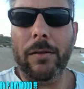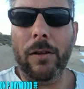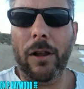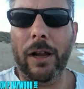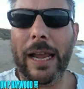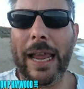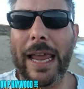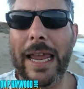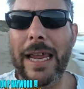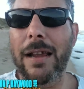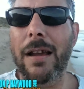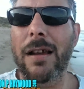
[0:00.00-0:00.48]

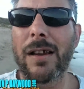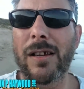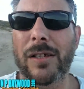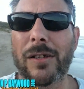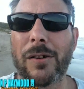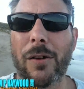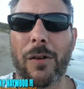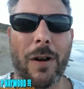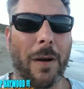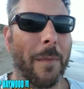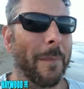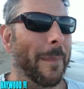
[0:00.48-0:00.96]
like, ego is
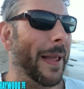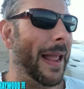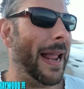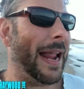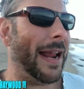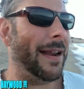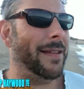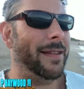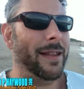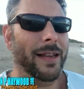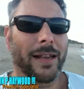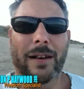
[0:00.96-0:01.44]
not a
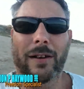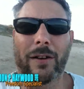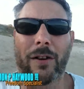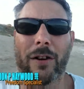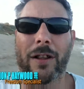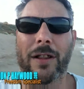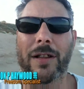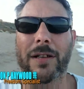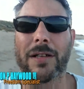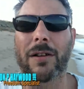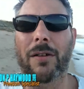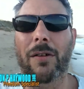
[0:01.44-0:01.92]
bad thing a
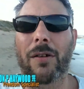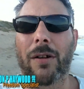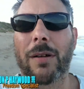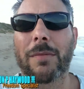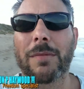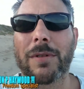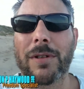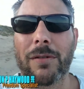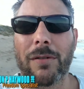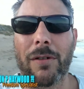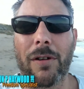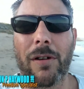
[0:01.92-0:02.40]
lot of the
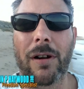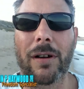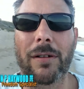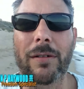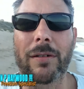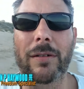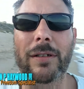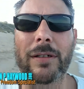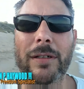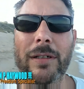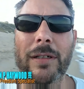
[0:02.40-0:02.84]
times, alright?